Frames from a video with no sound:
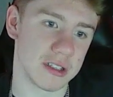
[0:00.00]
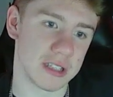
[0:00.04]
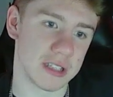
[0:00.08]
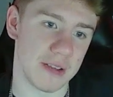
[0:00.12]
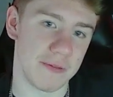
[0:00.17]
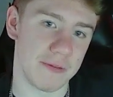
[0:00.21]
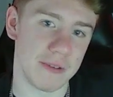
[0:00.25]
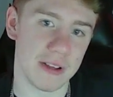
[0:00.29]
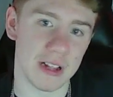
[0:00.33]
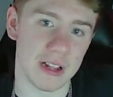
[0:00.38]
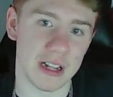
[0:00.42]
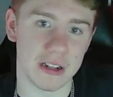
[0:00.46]
I
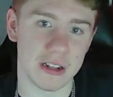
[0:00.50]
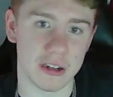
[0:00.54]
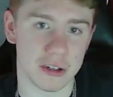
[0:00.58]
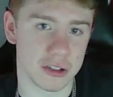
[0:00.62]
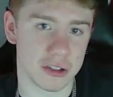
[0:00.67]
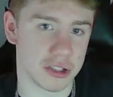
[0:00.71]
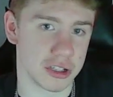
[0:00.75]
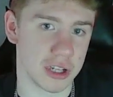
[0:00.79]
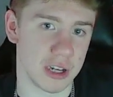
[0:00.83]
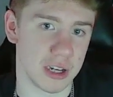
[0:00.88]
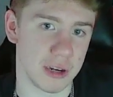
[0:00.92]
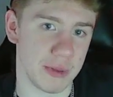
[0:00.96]
feel like they're
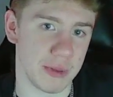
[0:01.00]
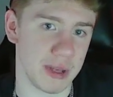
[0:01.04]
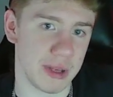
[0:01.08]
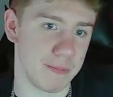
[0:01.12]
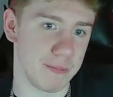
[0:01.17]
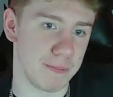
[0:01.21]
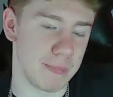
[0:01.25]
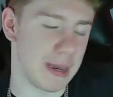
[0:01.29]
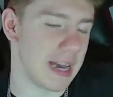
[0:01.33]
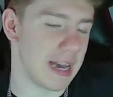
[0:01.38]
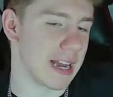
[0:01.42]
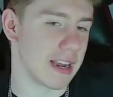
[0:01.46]
just going to be
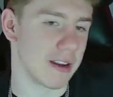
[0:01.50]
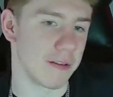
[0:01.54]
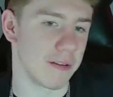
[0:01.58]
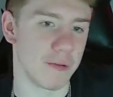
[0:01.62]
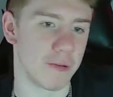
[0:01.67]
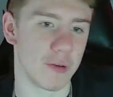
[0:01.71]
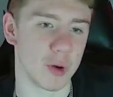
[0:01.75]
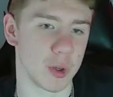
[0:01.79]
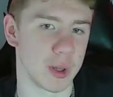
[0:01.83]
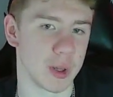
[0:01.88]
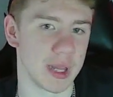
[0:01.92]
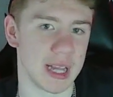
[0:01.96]
back and
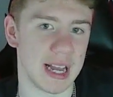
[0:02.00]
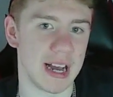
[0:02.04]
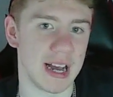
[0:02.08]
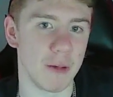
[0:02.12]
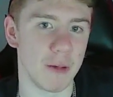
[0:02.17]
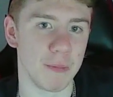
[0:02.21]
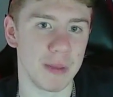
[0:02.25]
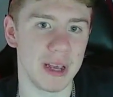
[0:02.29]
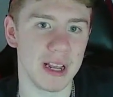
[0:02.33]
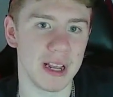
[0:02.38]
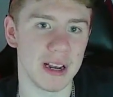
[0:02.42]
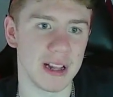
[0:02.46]
forth with
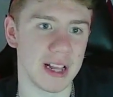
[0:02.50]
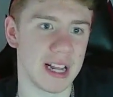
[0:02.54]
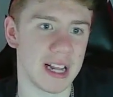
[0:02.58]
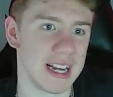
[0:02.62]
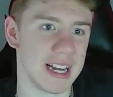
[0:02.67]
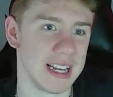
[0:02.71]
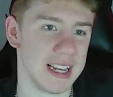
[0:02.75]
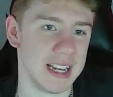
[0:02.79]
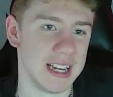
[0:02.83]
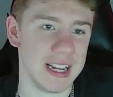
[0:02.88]
Alpine a lot.